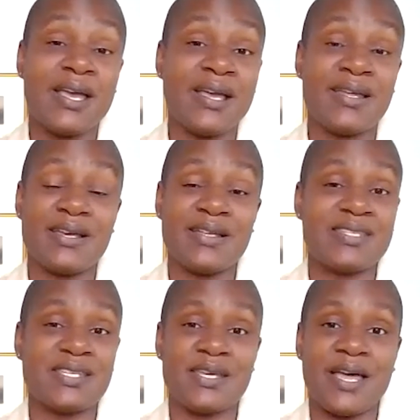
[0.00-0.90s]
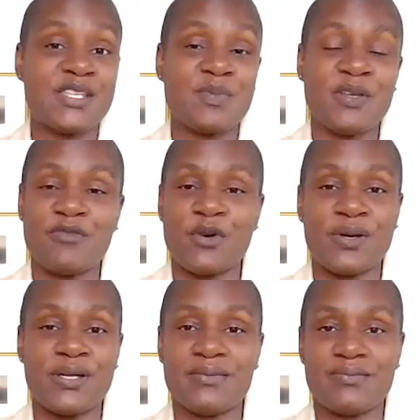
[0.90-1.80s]
it, it's it has been
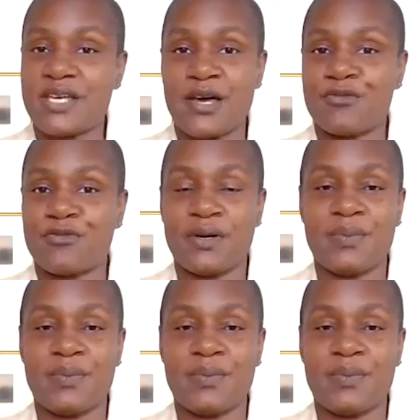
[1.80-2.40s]
very tough.